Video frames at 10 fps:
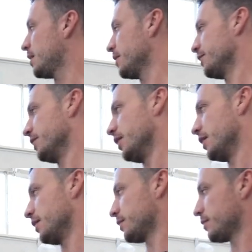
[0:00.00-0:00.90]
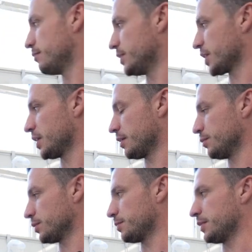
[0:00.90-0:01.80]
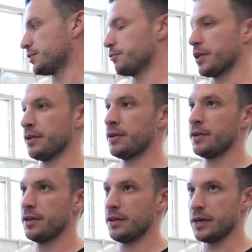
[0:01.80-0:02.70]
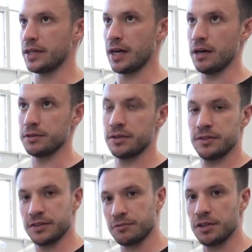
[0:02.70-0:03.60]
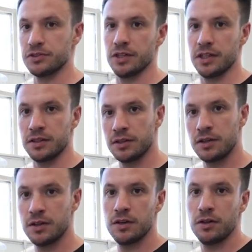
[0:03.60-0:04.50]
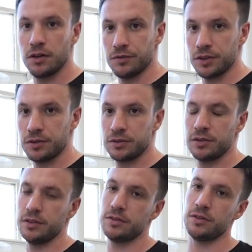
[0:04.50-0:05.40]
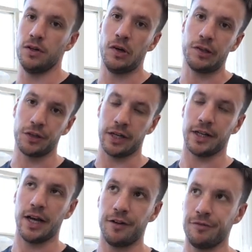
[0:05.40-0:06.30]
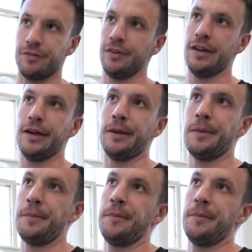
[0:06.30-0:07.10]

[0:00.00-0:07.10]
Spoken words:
and basically the multiplexer will read out sequentially all of those, and so you can have a